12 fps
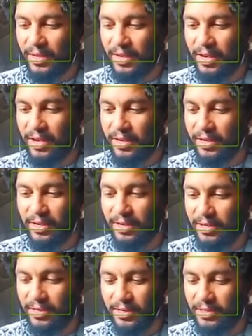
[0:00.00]
Hey,
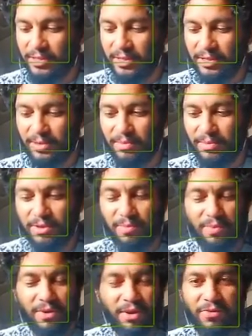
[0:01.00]
it is the
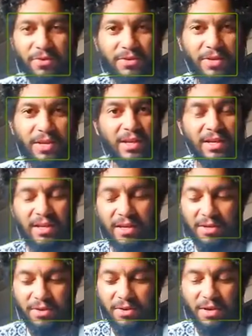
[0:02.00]
most beautiful thing
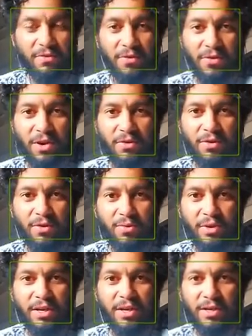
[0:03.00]
ever
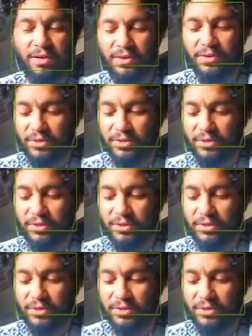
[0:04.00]
written.